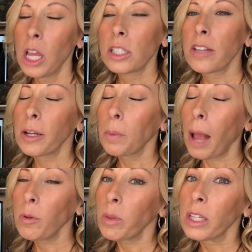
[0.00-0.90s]
So they're
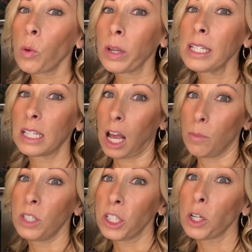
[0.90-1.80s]
probably going to
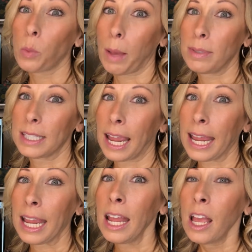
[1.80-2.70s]
come to your
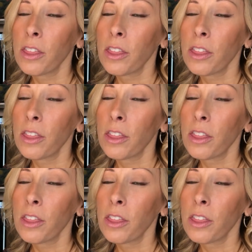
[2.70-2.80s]
website,